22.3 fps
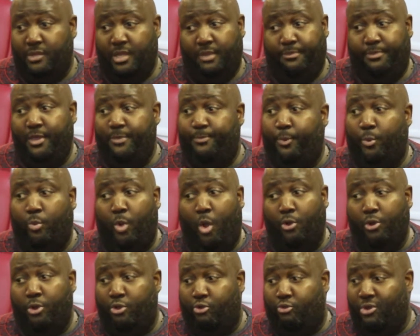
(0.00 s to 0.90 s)
People
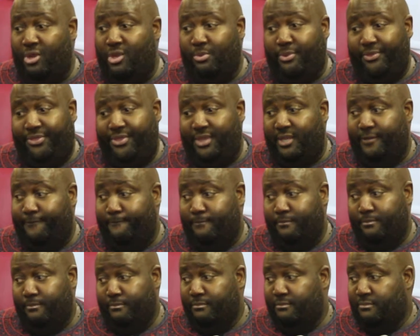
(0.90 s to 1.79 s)
won't agree with it.
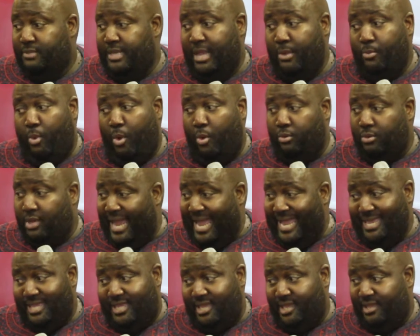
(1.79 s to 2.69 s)
They won't
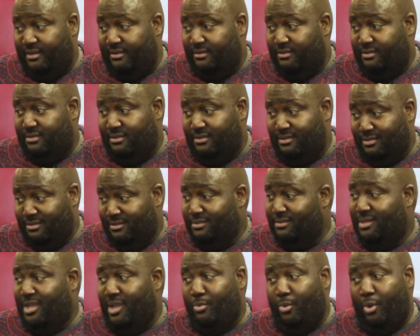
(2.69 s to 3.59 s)
like it.
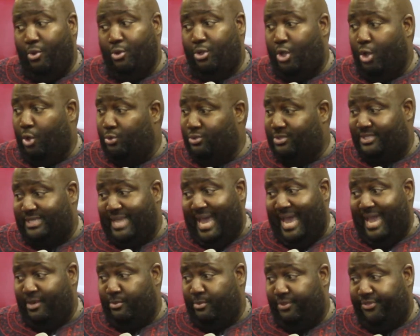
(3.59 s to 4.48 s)
They won't
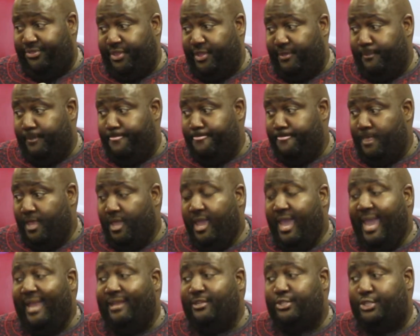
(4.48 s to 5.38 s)
co-sign with it.
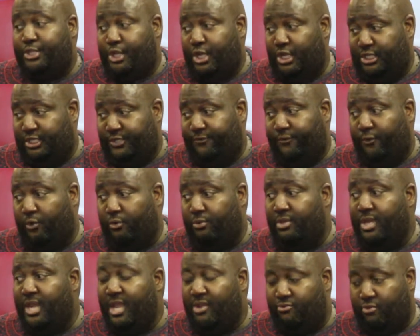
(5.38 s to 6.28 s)
And church
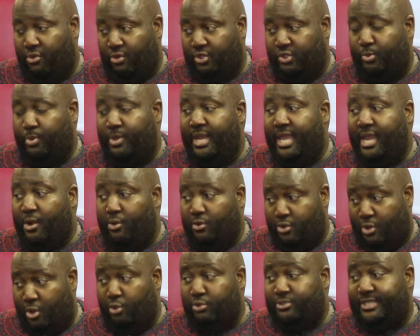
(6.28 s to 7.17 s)
folk, Negroes, when they
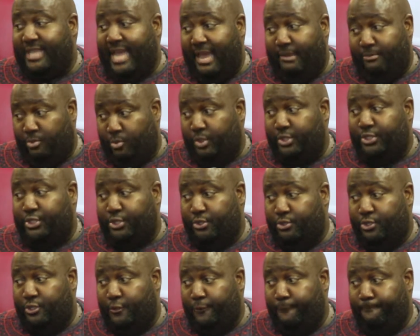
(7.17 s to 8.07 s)
don't co-sign what
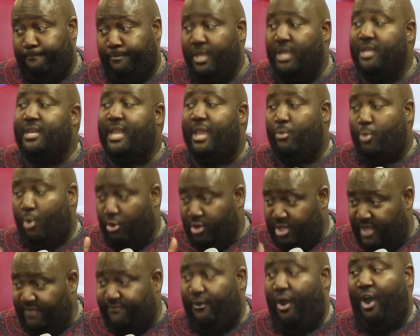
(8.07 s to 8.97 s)
you do, they
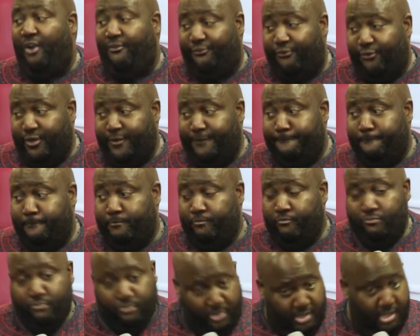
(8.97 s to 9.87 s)
won't give offering,
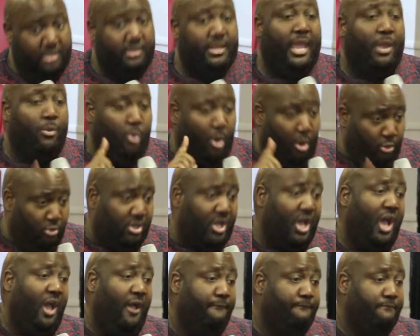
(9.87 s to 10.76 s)
they won't
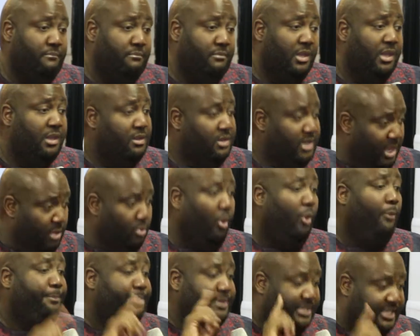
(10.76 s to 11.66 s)
come, they
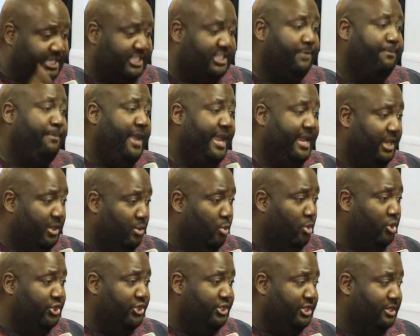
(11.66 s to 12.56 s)
won't participate in
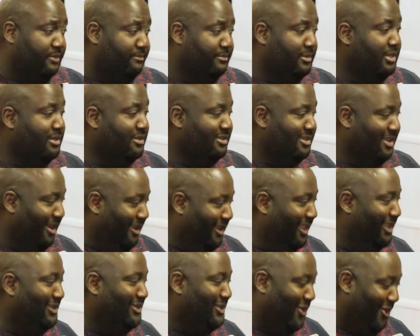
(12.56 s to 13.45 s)
worship.
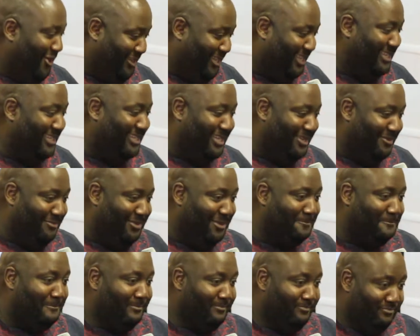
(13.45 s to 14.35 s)
Y'all ain't talking to me.
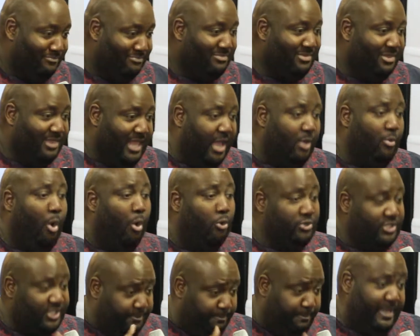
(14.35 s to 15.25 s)
They
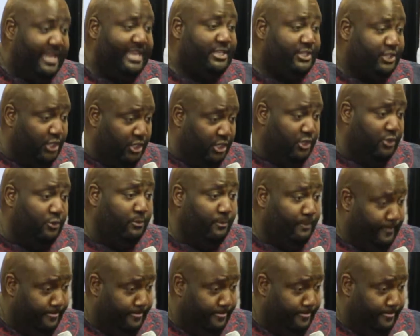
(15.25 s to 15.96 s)
won't speak to you.